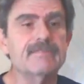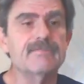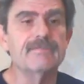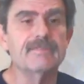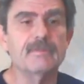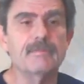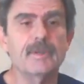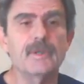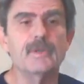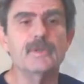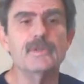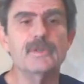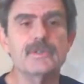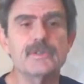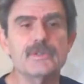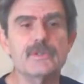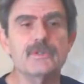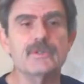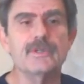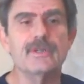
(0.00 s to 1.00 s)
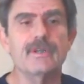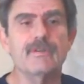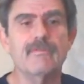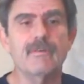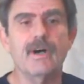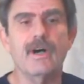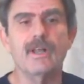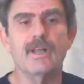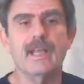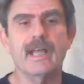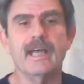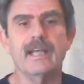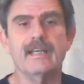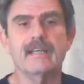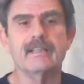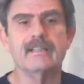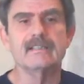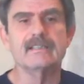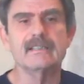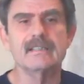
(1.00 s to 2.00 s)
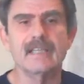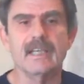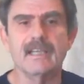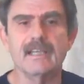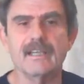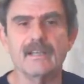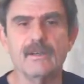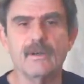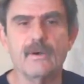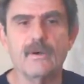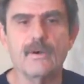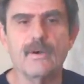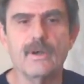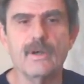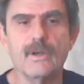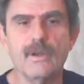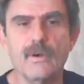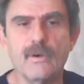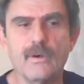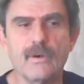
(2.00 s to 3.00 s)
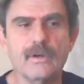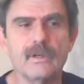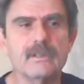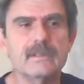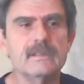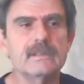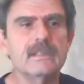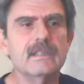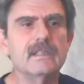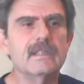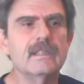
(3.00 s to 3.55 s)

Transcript: the familiar journey of all addicts, sinking lower and lower.